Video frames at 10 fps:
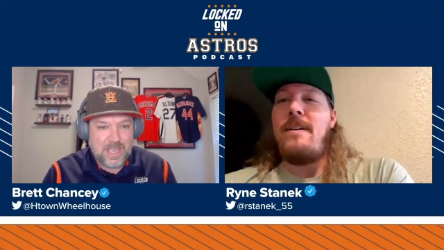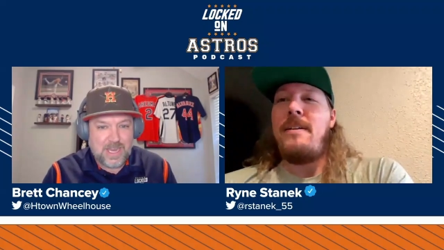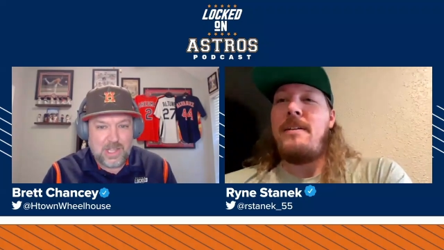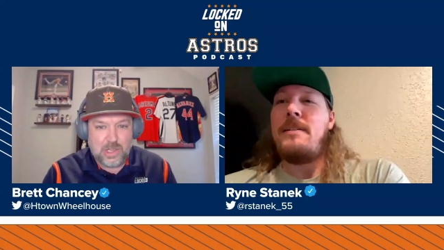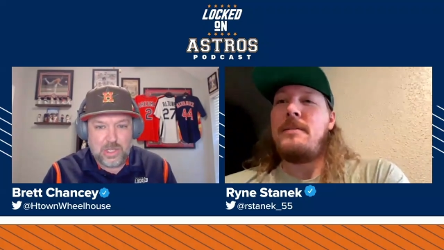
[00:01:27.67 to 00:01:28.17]

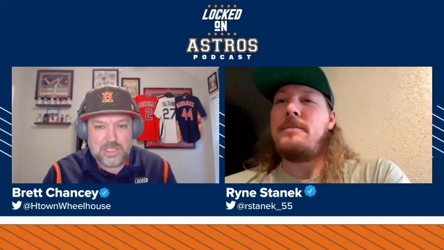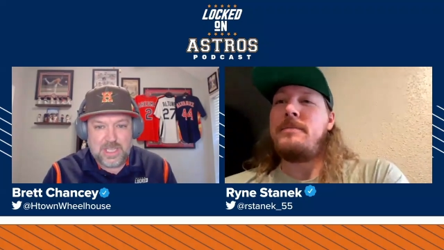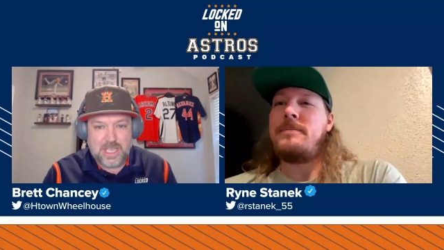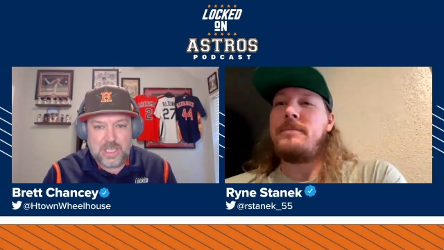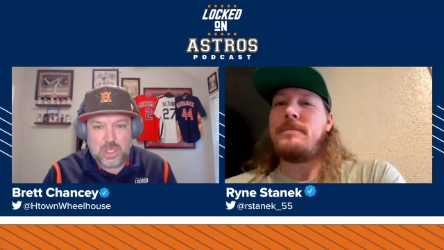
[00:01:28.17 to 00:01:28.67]
Speaker 1: and it
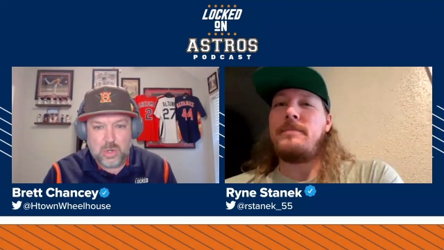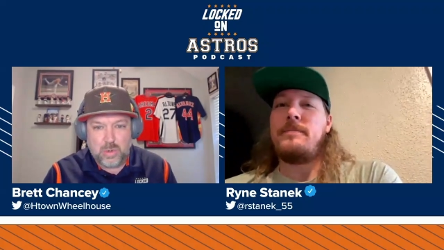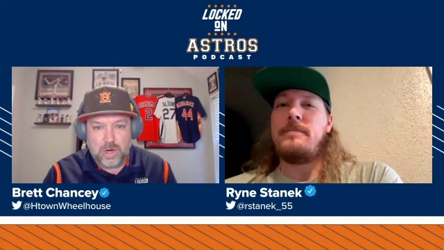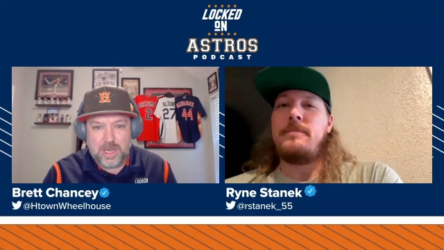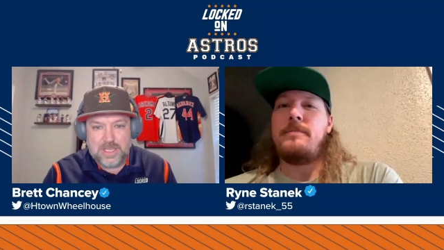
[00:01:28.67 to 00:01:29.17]
looks like
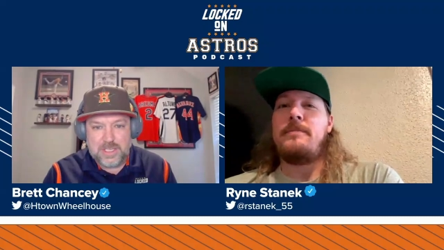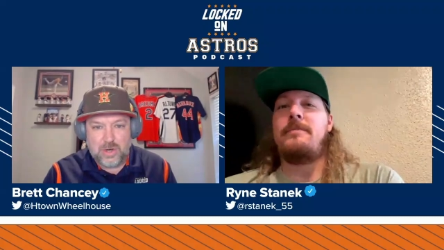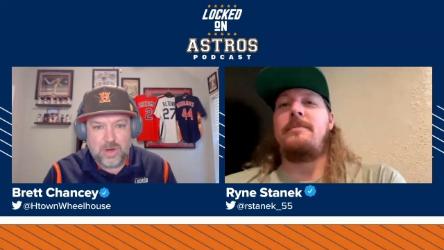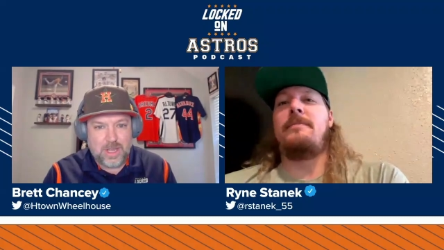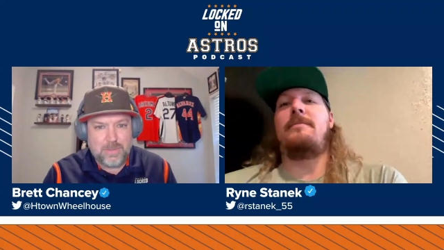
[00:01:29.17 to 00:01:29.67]
your
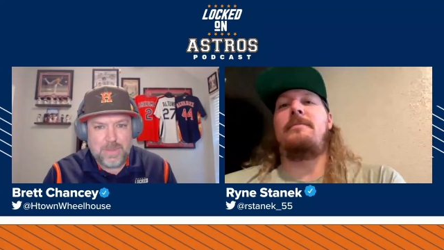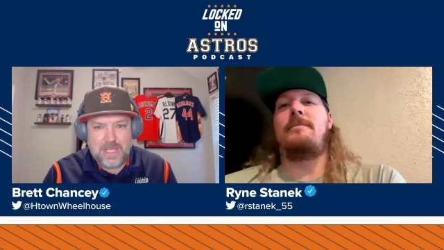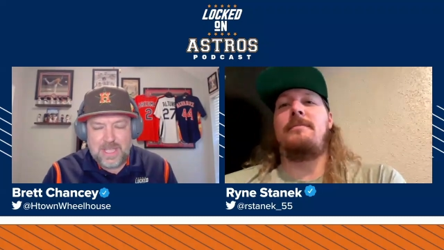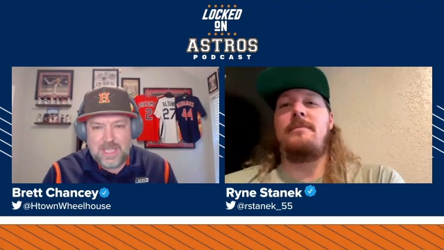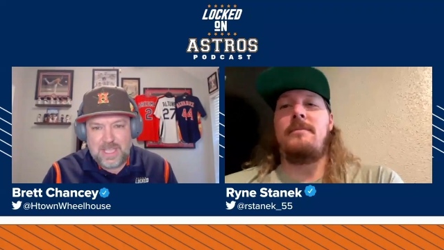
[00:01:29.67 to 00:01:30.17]

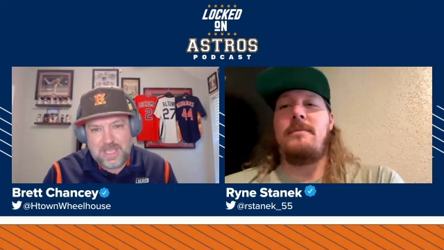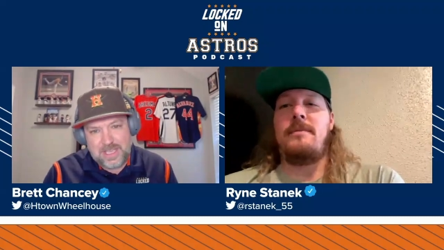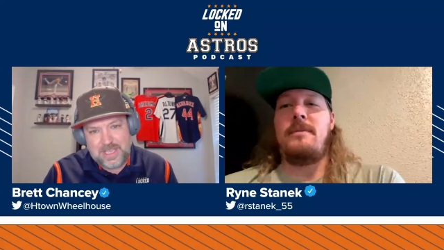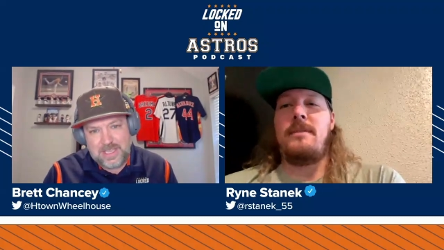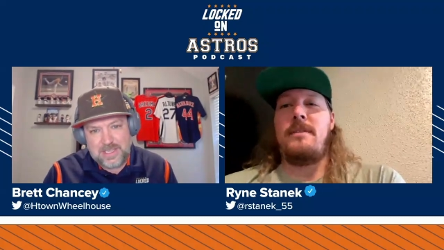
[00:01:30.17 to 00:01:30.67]
Instagram
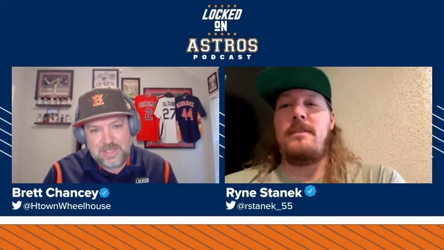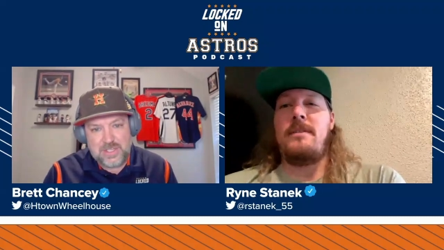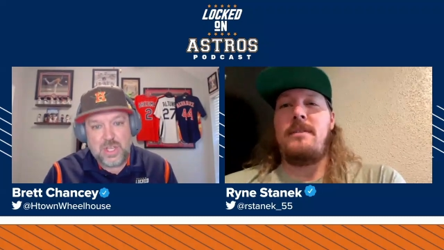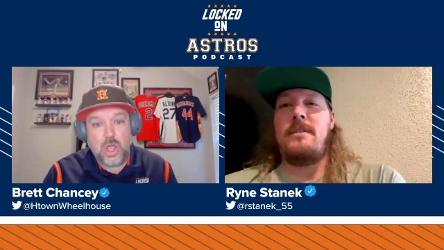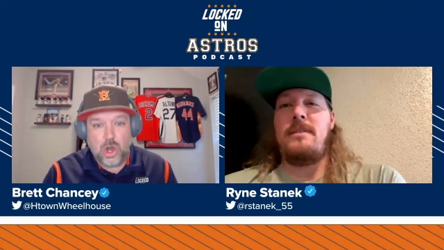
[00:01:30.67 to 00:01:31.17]

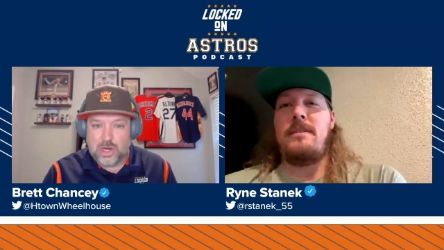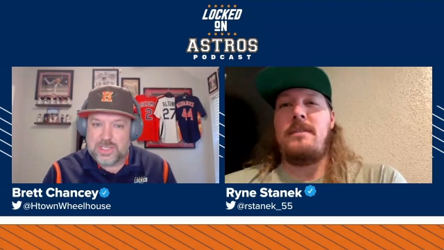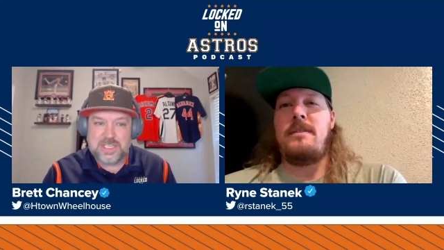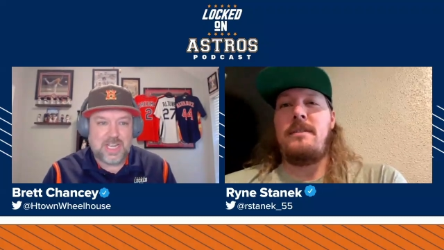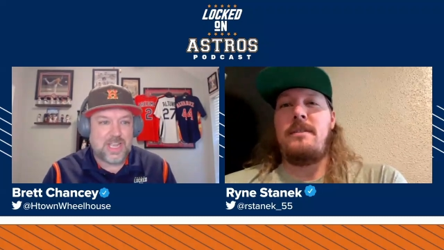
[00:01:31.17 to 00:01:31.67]
is
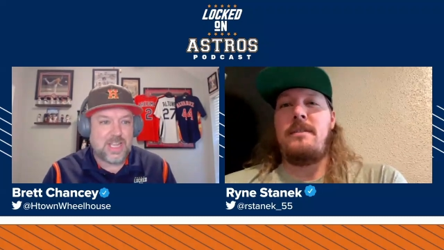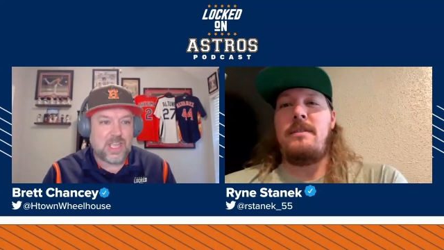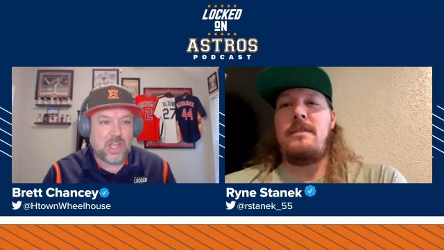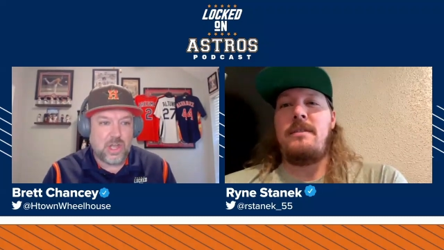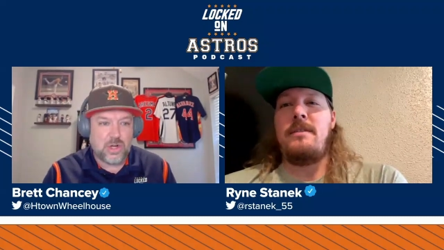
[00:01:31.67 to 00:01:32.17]

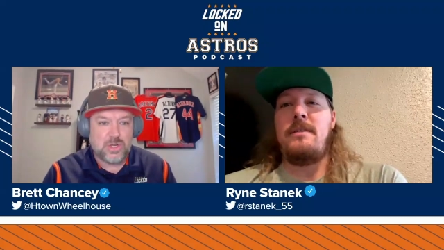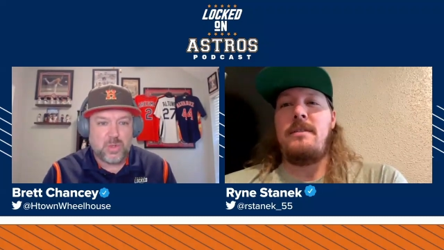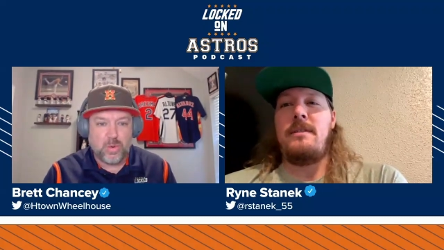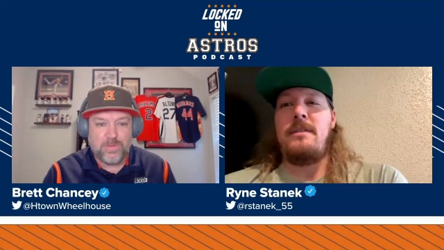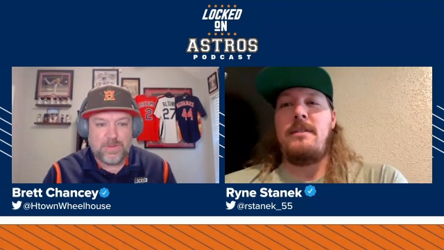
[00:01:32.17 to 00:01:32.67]
rstanek
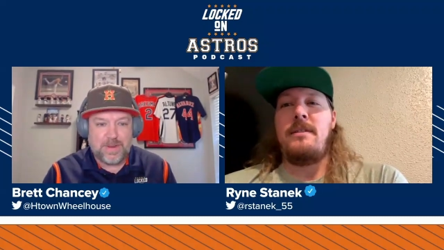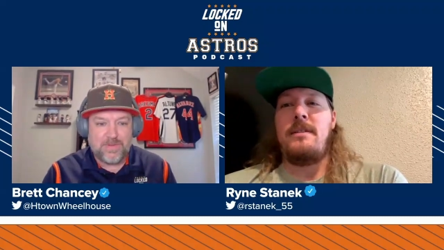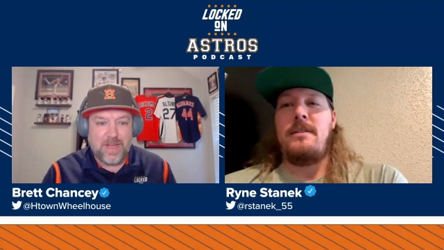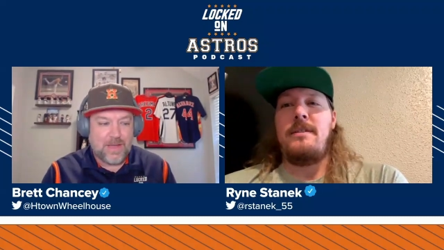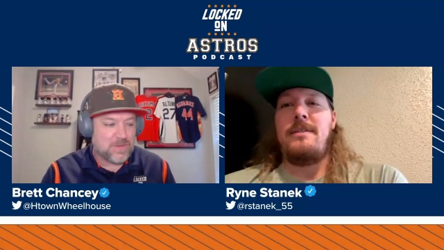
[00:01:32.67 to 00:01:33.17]
underscore
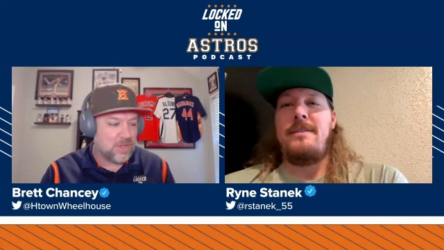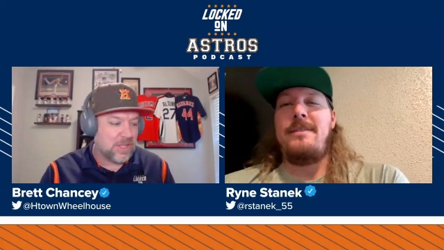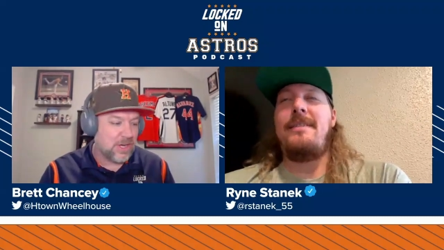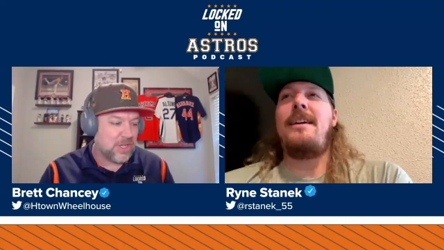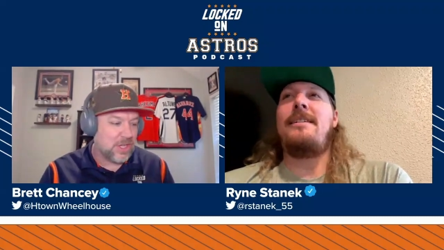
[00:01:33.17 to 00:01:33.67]
fifty-five. So
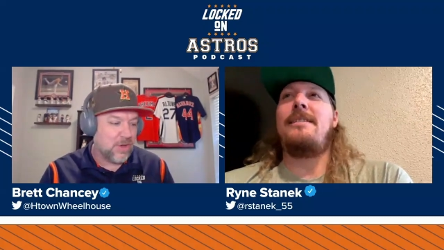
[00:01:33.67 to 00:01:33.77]
there you